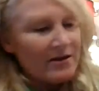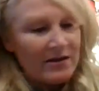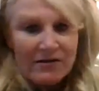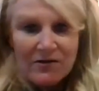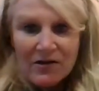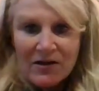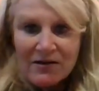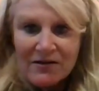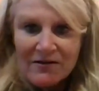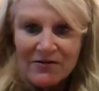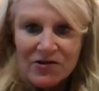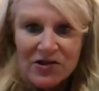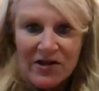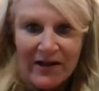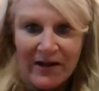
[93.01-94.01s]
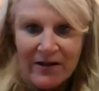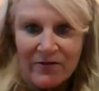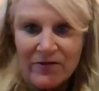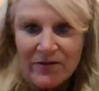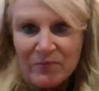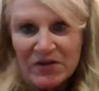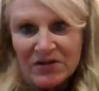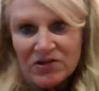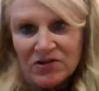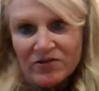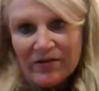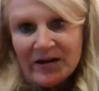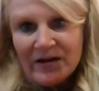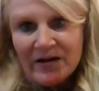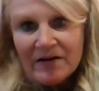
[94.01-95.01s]
and you can check out the picture
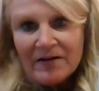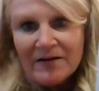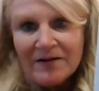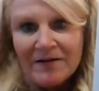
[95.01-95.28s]
there.